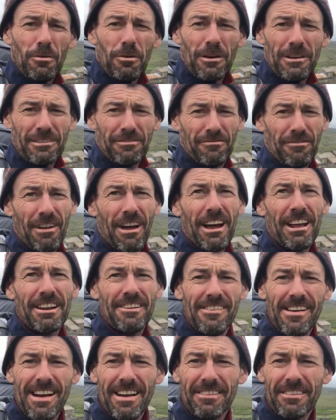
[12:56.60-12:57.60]
It's flying
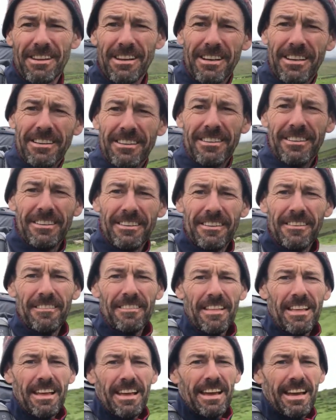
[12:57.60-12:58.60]
around.
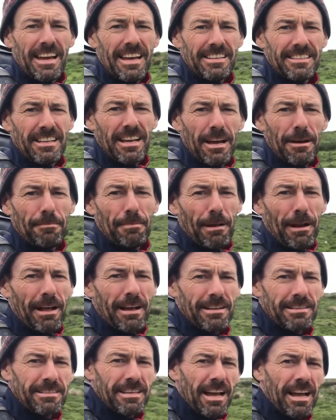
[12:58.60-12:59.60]
Here's the
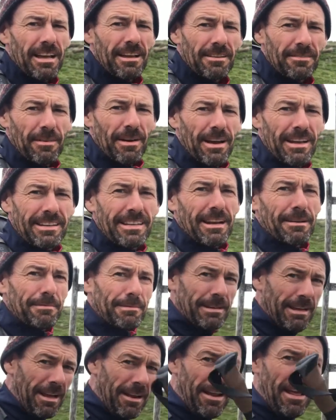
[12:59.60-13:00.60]
Pennine site. I don't
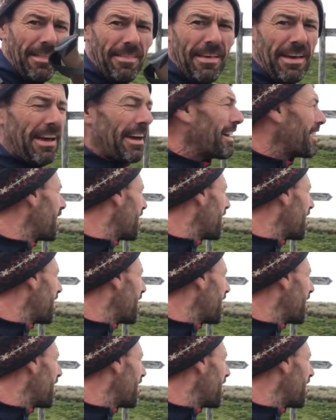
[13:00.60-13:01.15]
know if you're down there.